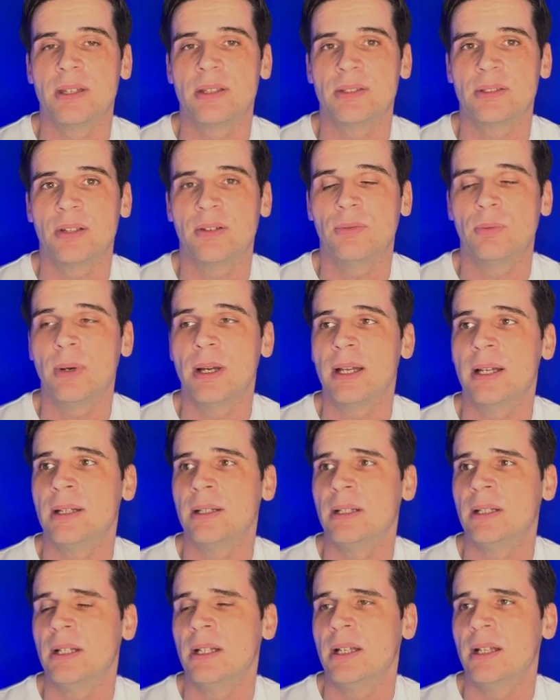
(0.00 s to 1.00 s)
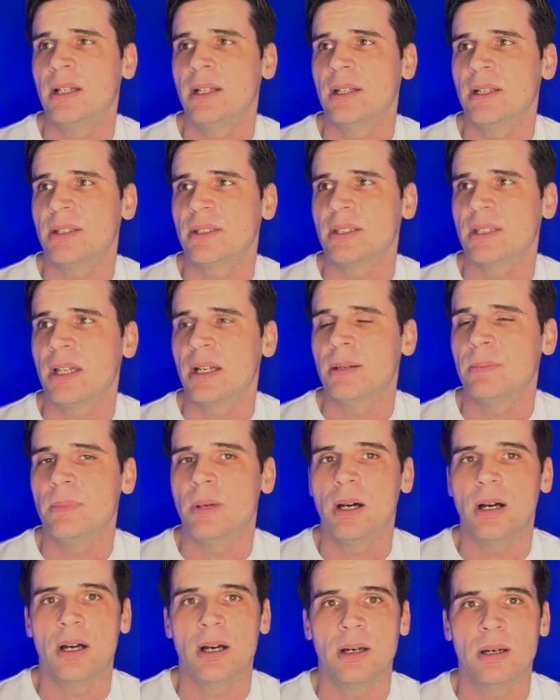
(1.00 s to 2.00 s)
software. Some
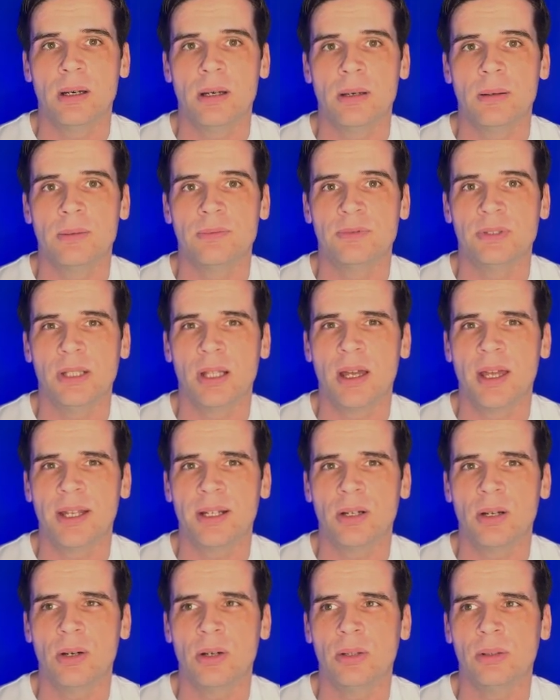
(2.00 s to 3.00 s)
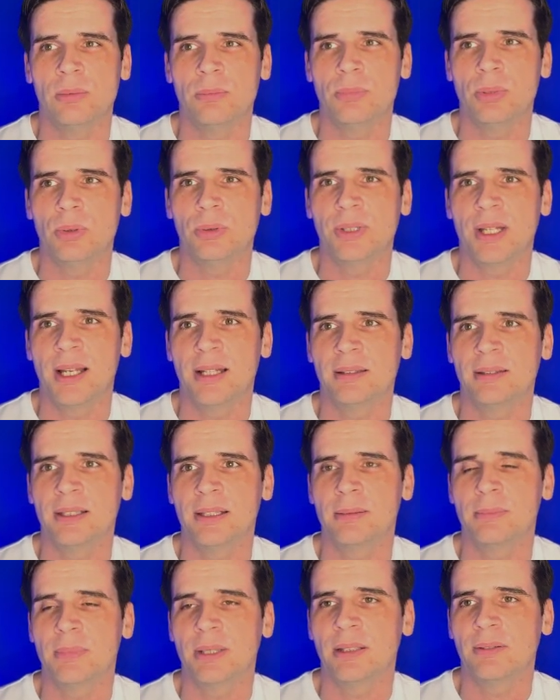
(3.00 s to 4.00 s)
are relying on board
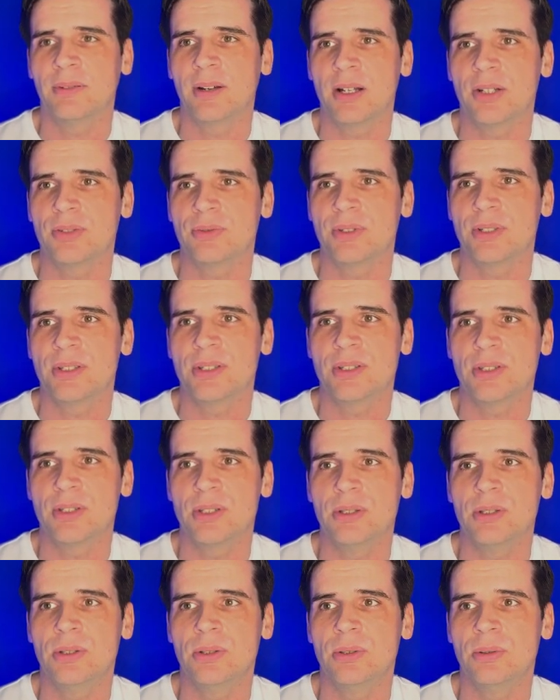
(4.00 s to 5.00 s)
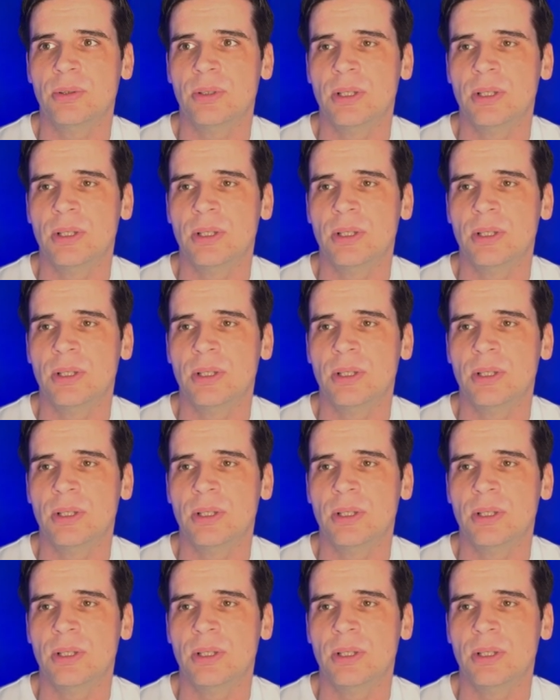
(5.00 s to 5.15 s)
handling manufacturers to